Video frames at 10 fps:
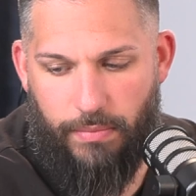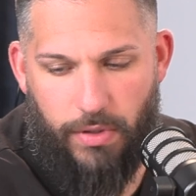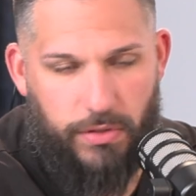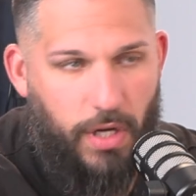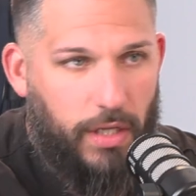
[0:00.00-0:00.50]

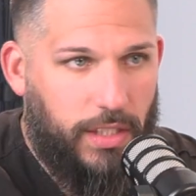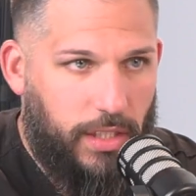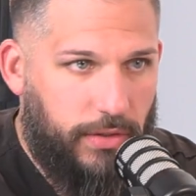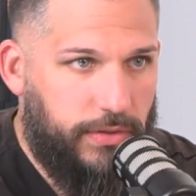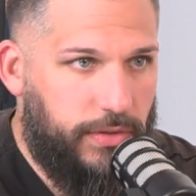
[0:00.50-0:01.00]
You're talking
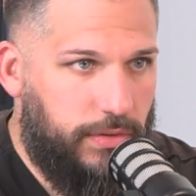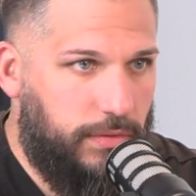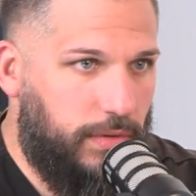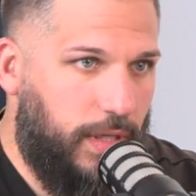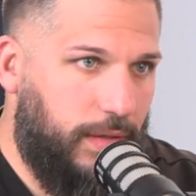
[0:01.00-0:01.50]

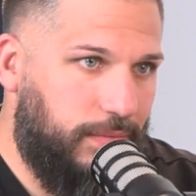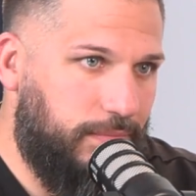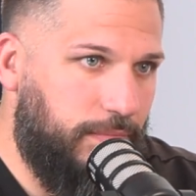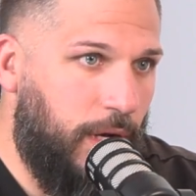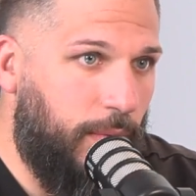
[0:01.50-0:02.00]
years,
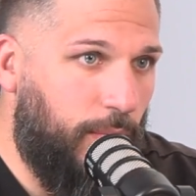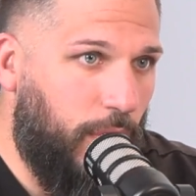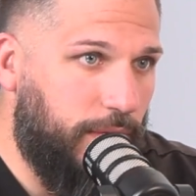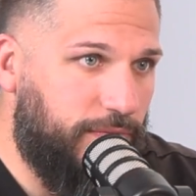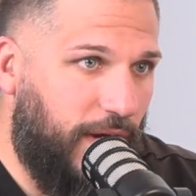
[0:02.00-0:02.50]
minimum,
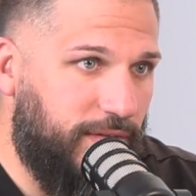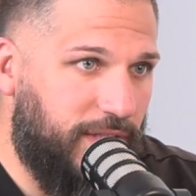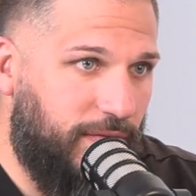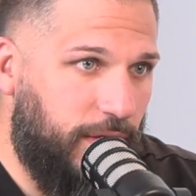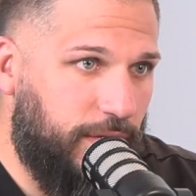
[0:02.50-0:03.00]
5 to
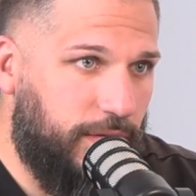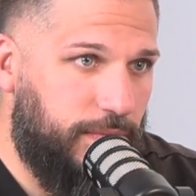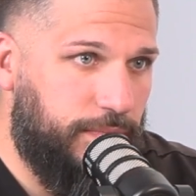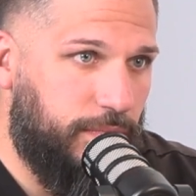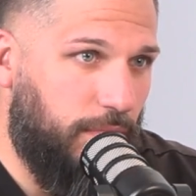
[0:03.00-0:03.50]
7
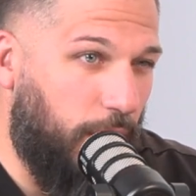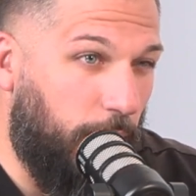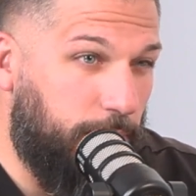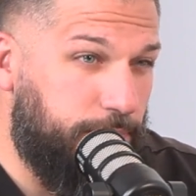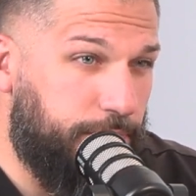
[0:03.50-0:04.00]
years? Minimum?